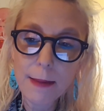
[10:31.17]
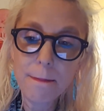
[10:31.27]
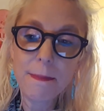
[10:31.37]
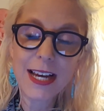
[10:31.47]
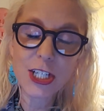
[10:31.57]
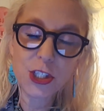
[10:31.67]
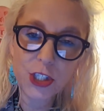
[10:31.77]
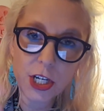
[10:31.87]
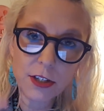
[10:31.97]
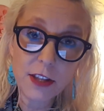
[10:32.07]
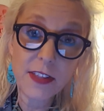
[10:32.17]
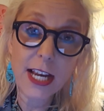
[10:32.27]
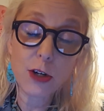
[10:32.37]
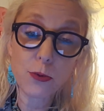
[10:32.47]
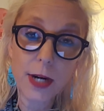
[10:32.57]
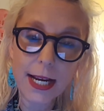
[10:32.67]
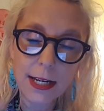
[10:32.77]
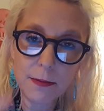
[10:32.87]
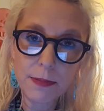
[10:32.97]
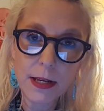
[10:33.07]
mixture that they create
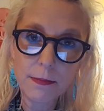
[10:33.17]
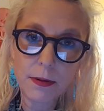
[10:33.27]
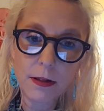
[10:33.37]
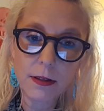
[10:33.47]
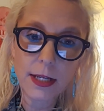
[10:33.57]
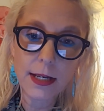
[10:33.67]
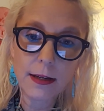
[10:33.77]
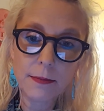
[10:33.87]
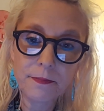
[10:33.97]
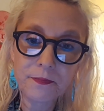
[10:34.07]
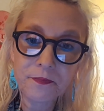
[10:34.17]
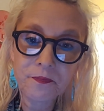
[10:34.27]
in people, um,